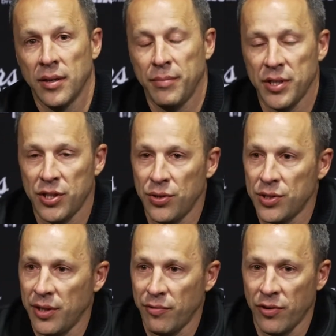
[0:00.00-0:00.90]

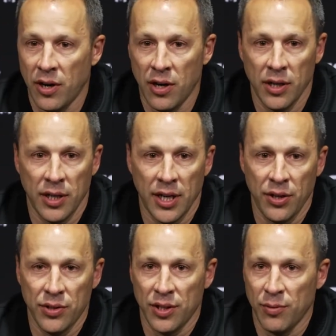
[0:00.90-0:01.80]
misusing VAR, not
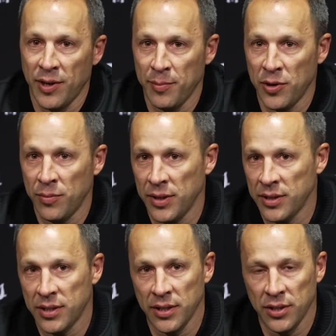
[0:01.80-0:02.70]
using the right
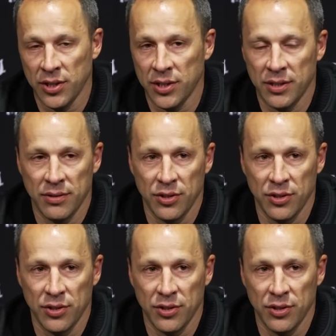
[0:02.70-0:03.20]
moments, and just